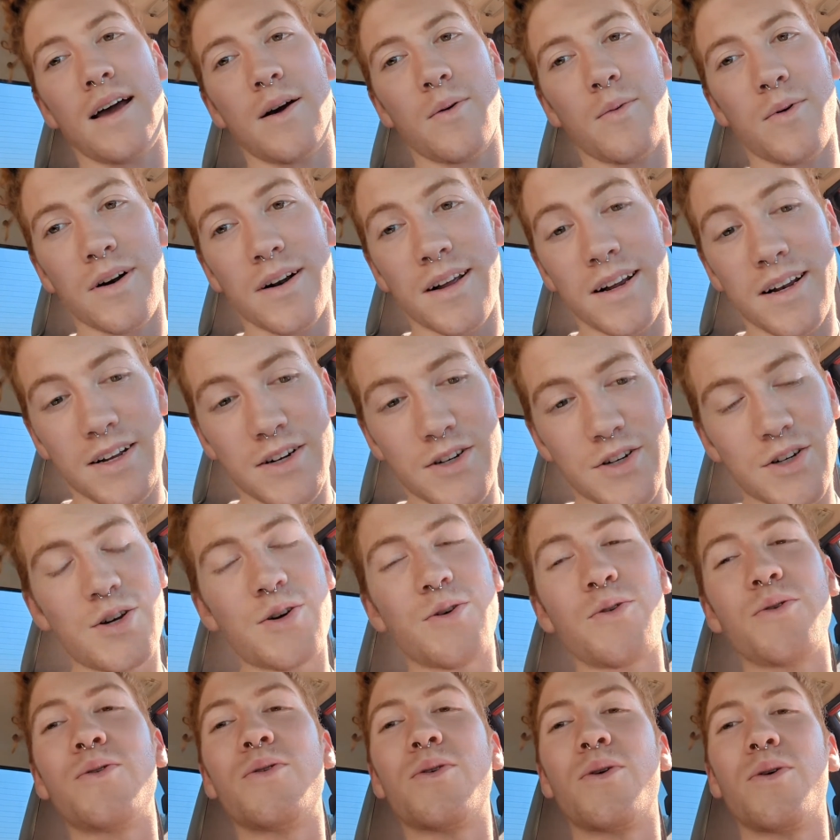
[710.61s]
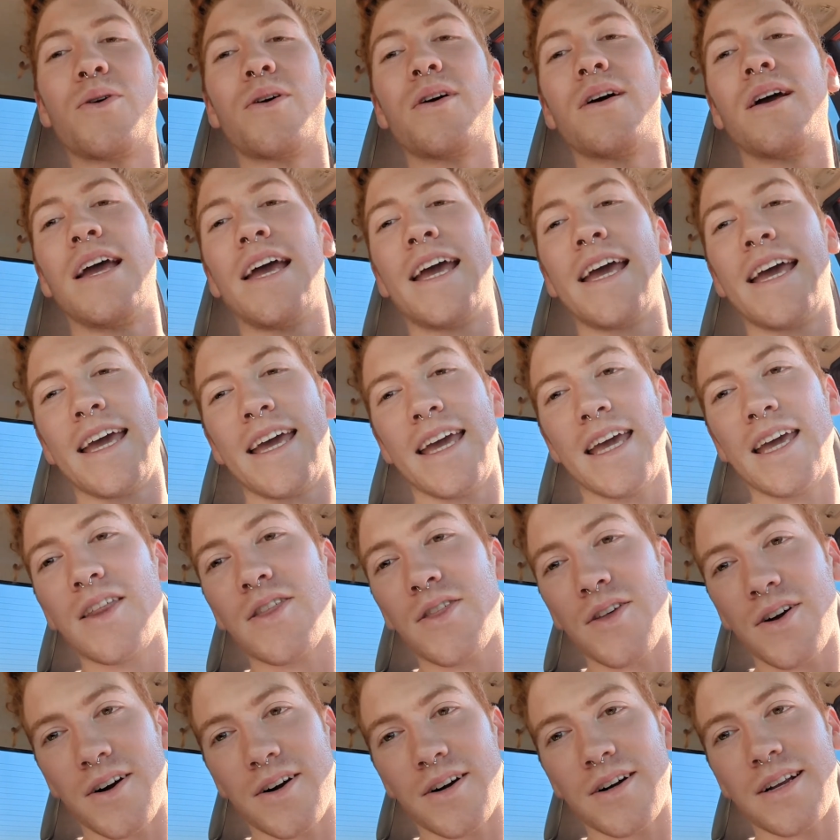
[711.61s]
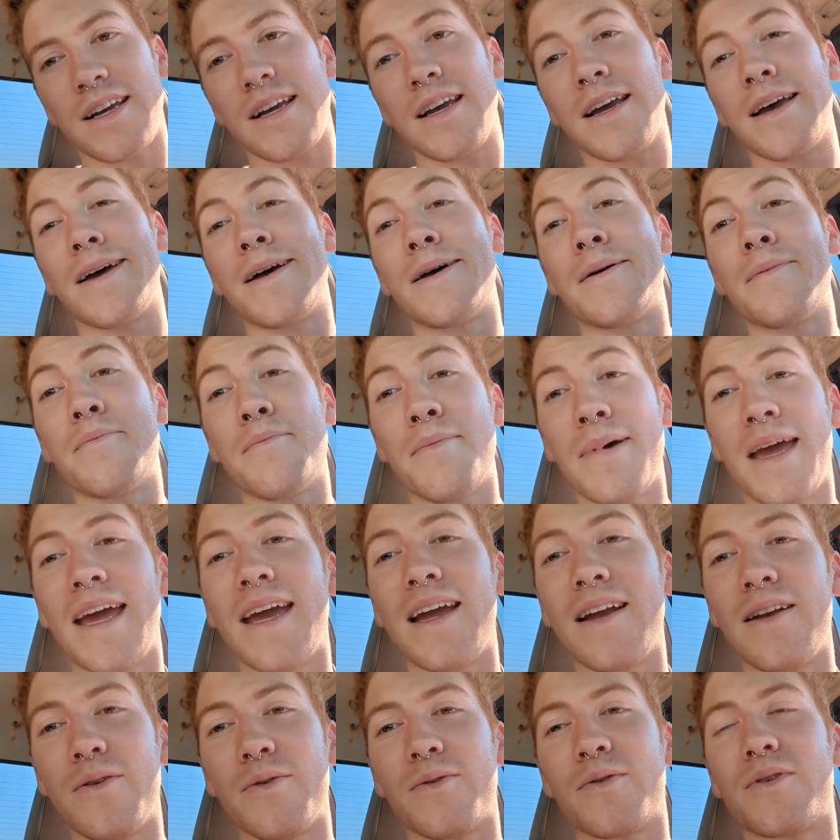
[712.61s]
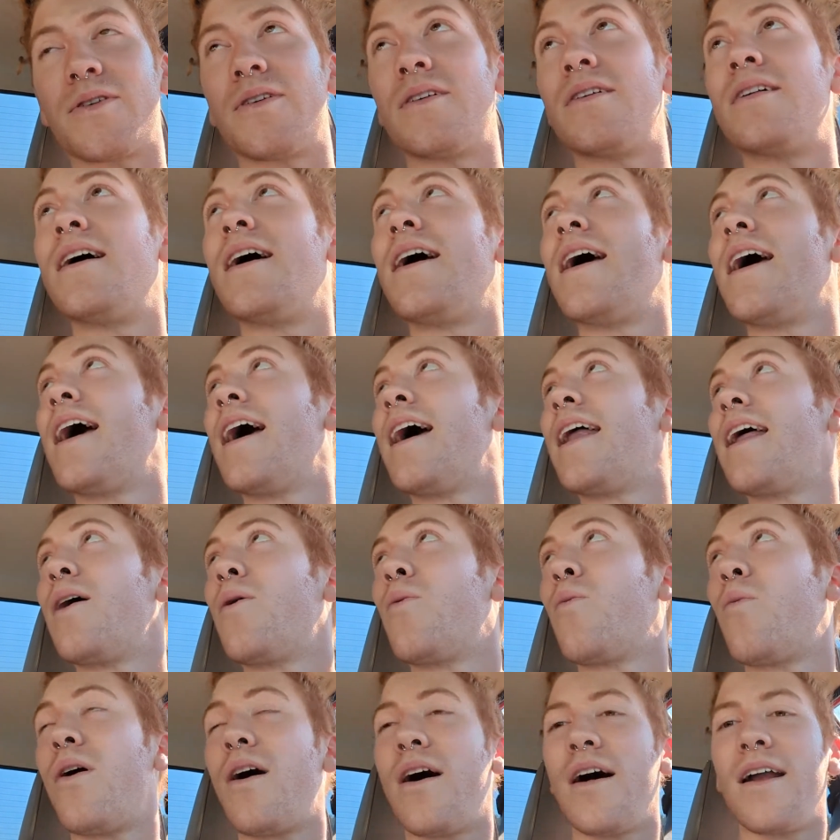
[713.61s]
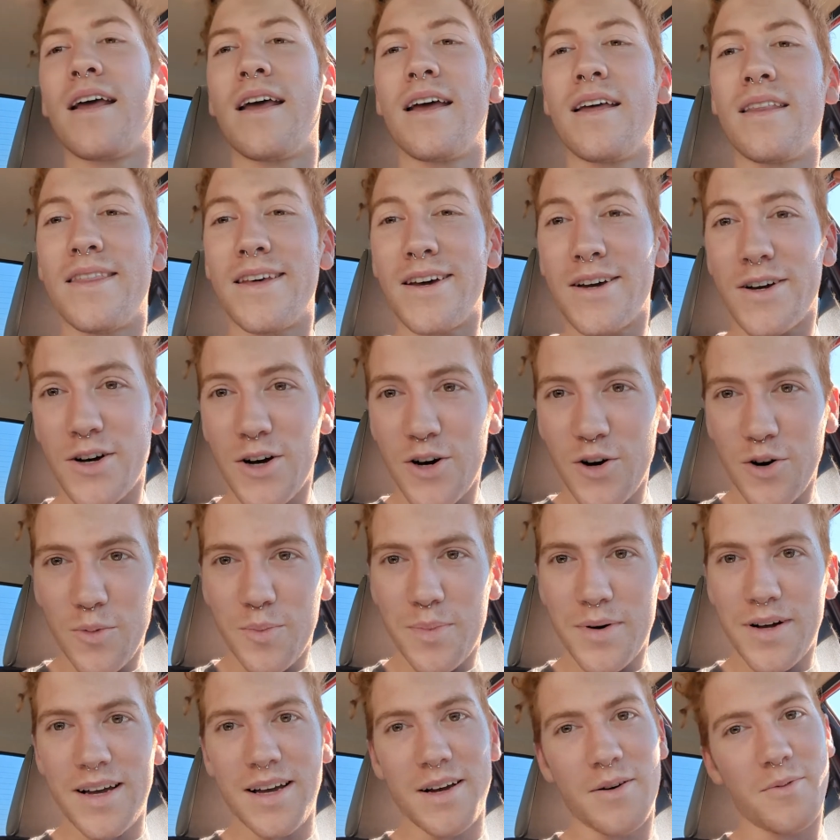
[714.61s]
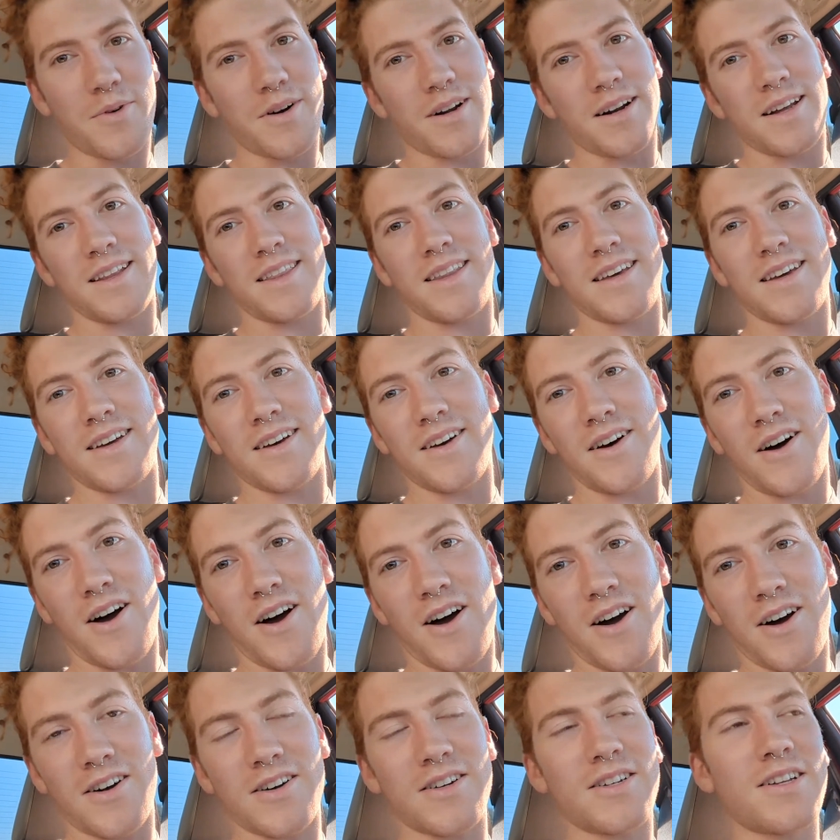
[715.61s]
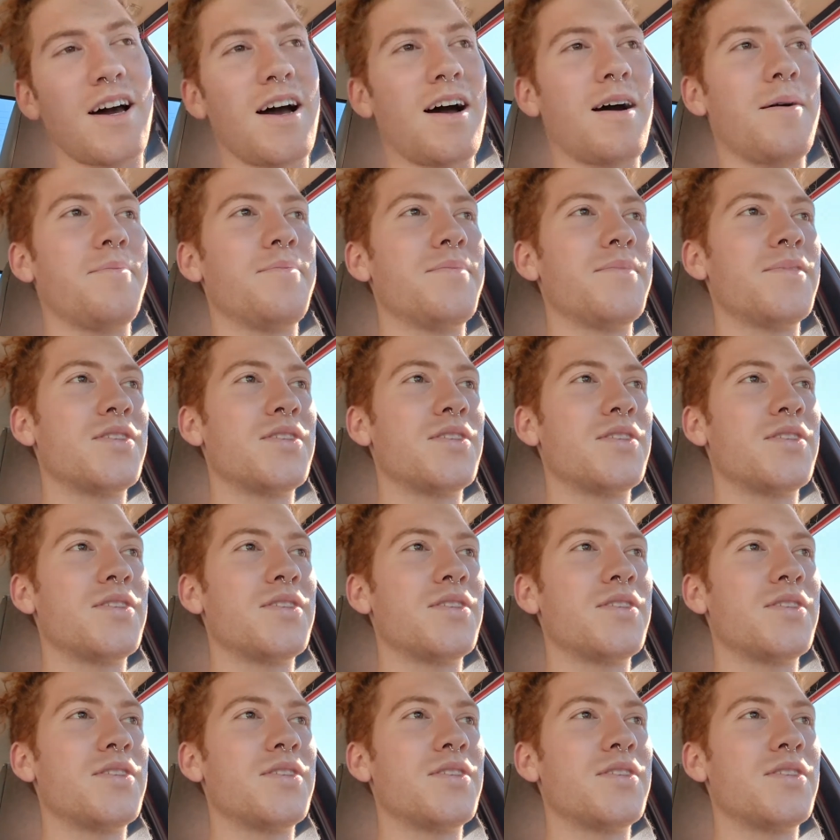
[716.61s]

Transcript: I wanted a 2-door E30 manual, and I wanted the coupe. I wanted the hard top.